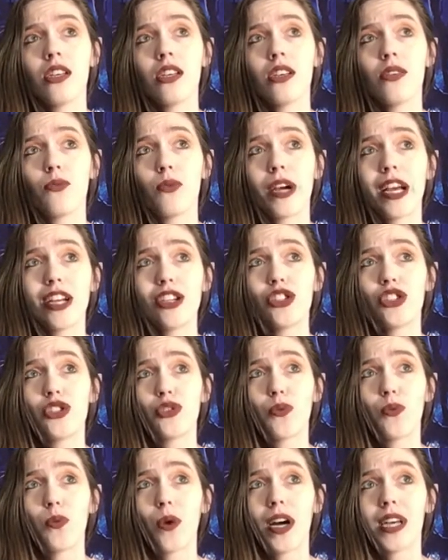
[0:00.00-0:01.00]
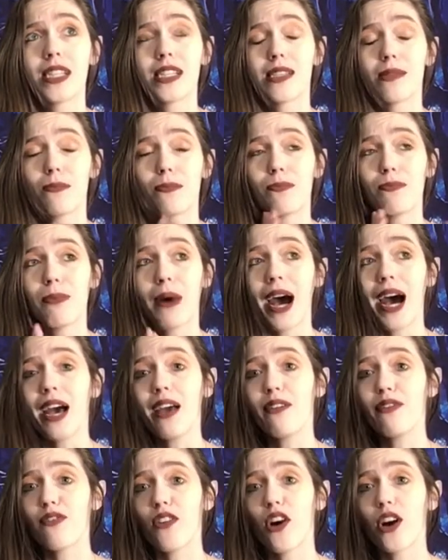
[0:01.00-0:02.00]
which was by
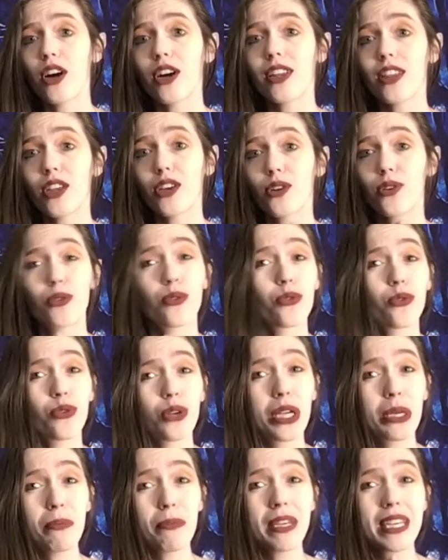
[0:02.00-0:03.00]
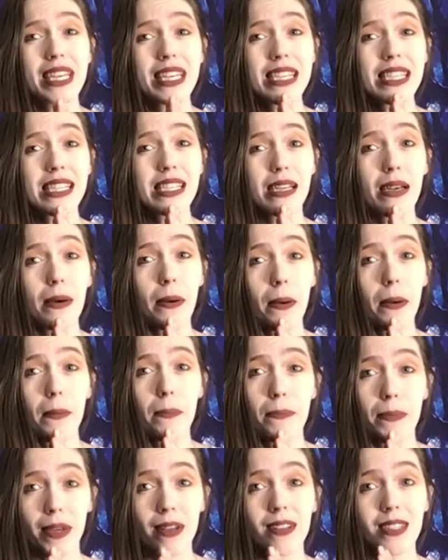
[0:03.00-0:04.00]
far the creepiest
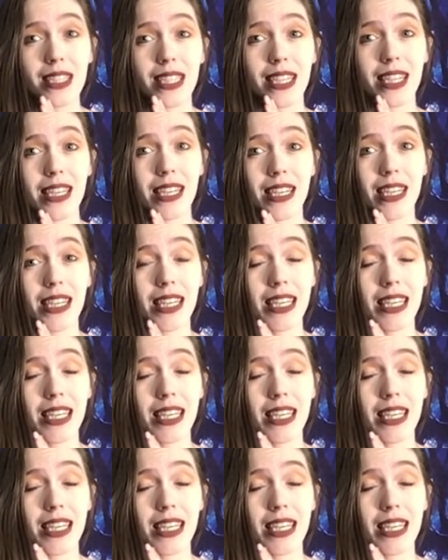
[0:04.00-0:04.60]
building